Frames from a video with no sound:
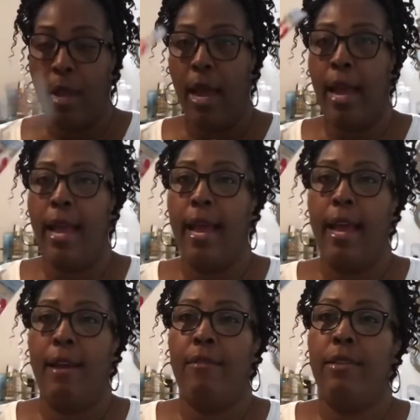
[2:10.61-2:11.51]
I
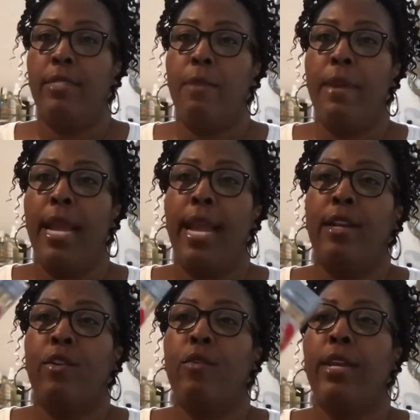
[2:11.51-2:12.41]
have some hand
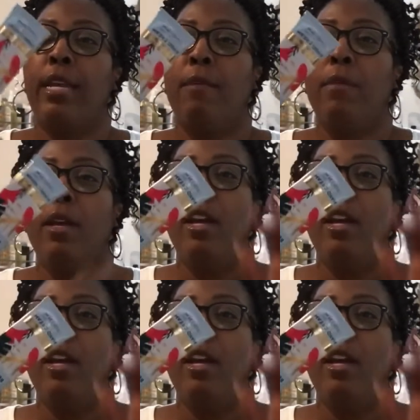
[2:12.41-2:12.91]
cream,